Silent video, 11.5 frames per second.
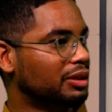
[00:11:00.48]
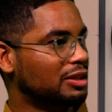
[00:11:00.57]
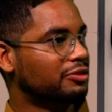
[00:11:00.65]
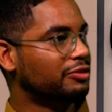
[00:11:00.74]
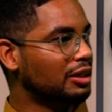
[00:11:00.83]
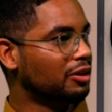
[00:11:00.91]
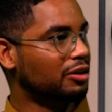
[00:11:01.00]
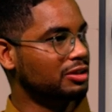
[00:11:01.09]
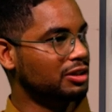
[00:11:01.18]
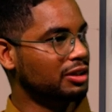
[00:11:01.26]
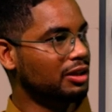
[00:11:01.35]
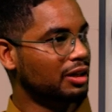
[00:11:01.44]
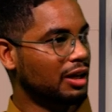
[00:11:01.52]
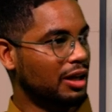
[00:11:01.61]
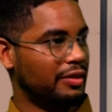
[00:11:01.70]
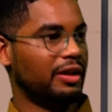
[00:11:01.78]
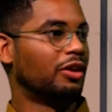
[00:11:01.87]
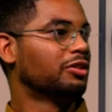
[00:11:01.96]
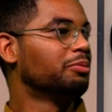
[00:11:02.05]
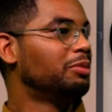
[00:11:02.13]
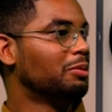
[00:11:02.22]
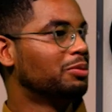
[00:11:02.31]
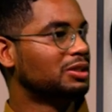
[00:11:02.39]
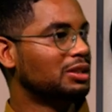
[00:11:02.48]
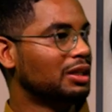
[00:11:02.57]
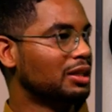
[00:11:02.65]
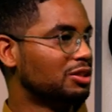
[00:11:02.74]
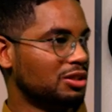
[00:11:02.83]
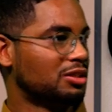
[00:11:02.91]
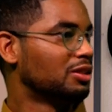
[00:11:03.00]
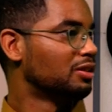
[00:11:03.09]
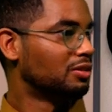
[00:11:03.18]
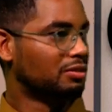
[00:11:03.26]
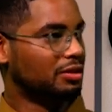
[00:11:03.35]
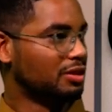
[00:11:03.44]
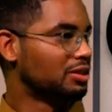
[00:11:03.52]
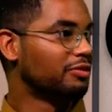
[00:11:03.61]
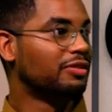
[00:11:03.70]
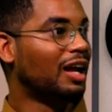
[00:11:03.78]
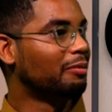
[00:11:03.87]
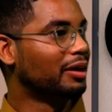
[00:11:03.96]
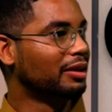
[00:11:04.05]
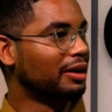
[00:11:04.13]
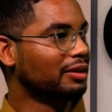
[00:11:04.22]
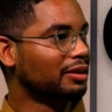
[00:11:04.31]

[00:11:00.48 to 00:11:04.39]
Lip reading: that's freelancing, that often people see as just a fly by night,